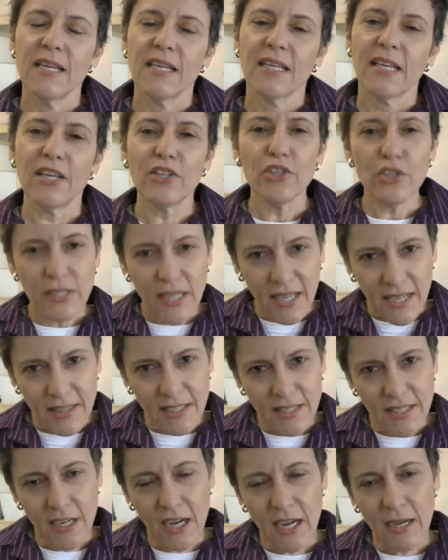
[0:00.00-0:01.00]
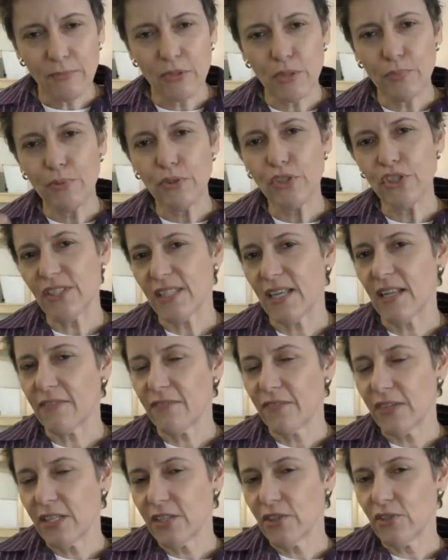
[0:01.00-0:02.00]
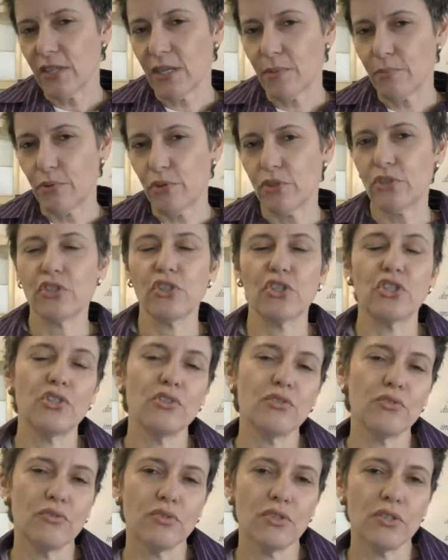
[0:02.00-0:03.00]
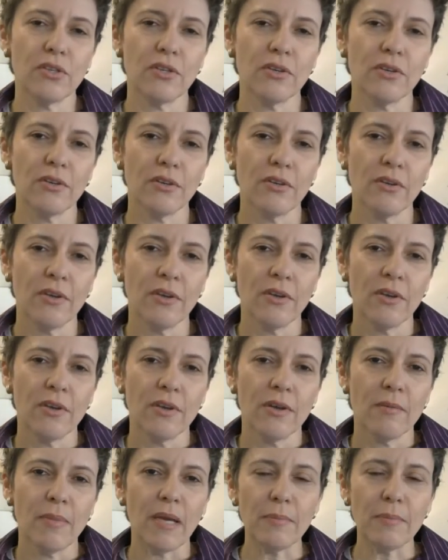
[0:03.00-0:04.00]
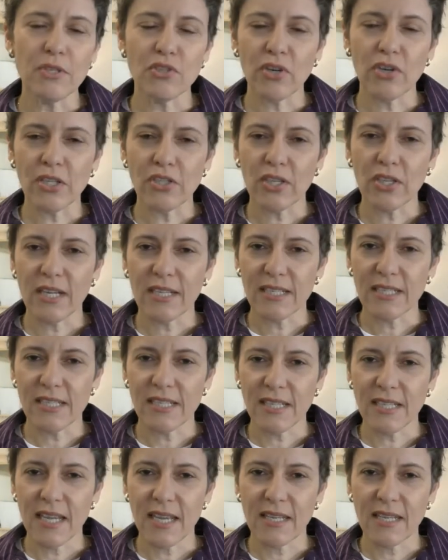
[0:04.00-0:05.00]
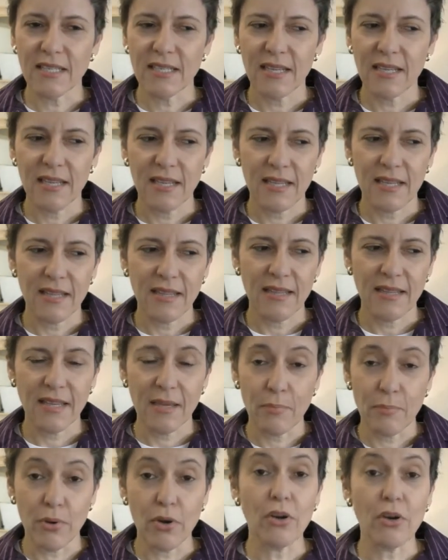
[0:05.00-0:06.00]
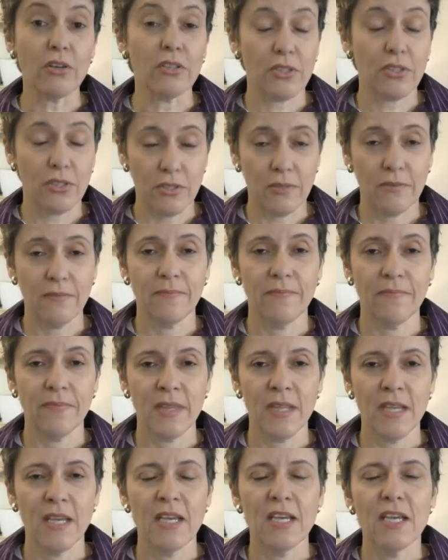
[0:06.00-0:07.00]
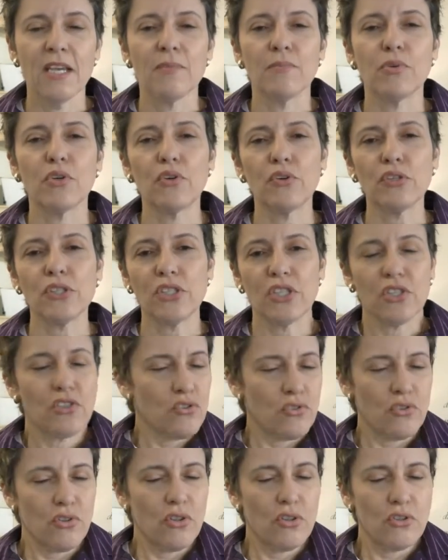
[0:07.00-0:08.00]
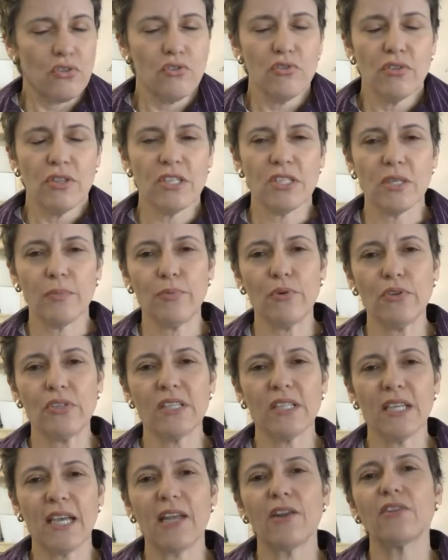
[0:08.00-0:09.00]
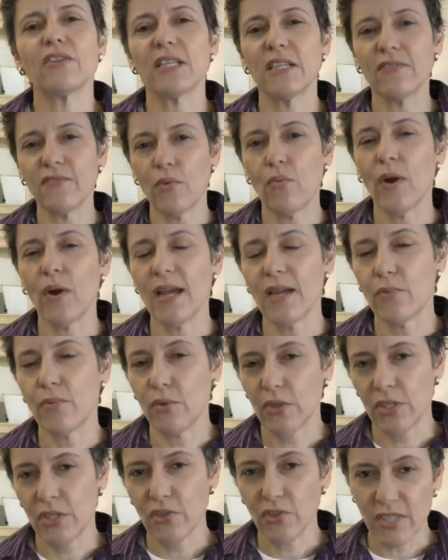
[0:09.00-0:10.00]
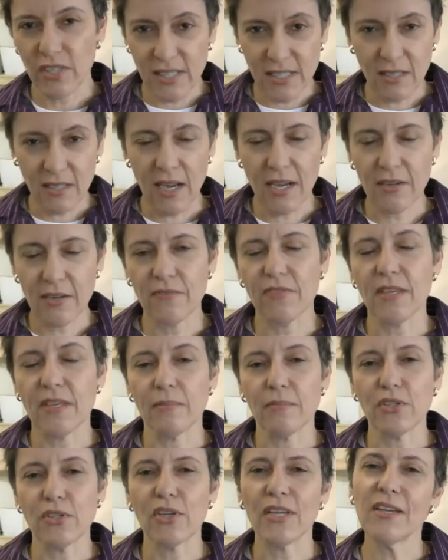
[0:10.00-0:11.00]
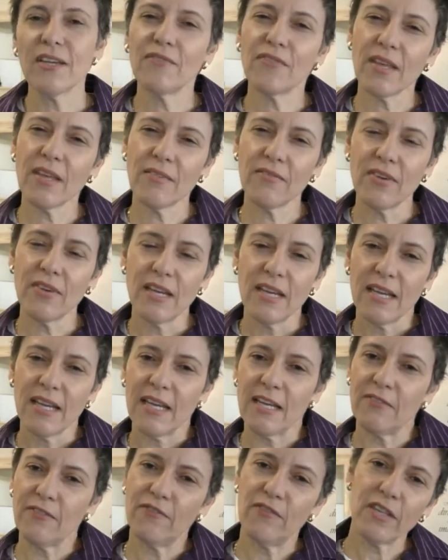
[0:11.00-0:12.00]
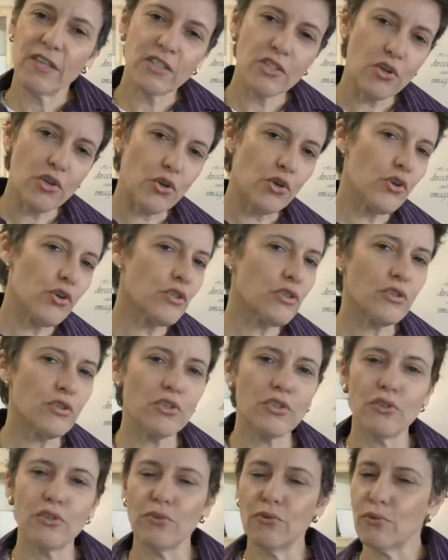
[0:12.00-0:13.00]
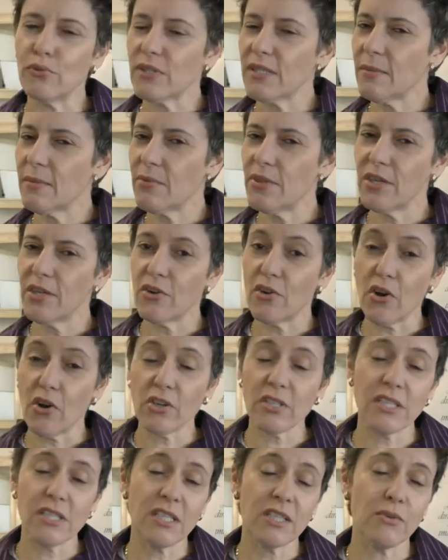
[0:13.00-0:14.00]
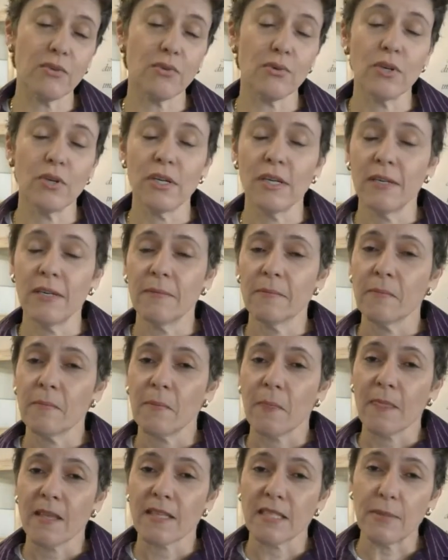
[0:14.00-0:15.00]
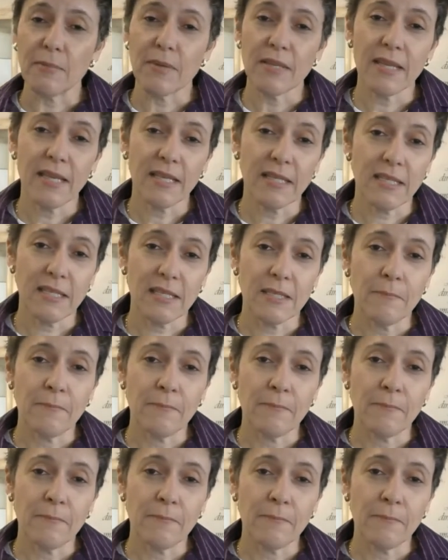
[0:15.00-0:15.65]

can you take the time to put yourself into that person's shoes? Maybe try to understand their past. Because the truth is, a person cannot give away what's not inside of them. So if they've inflicted hurt on you, or something nasty, or something that